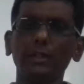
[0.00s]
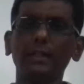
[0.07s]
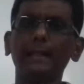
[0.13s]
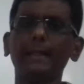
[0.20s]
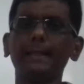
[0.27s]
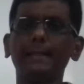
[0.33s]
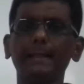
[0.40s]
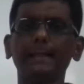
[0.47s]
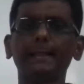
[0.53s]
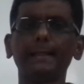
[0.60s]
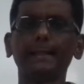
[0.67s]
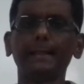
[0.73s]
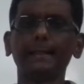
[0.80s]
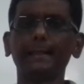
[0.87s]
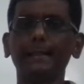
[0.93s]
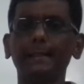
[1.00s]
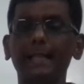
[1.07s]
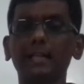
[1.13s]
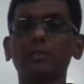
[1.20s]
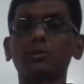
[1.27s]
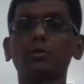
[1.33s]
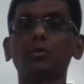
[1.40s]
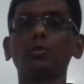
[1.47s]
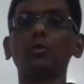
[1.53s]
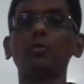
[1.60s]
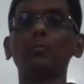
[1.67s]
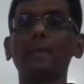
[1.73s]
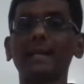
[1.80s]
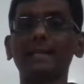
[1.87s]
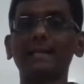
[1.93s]
with that
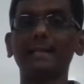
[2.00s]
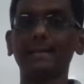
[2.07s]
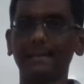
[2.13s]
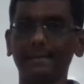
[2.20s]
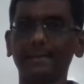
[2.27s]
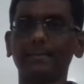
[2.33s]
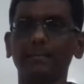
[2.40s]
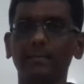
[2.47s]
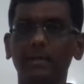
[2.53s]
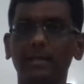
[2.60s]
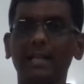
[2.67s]
electromagnetism.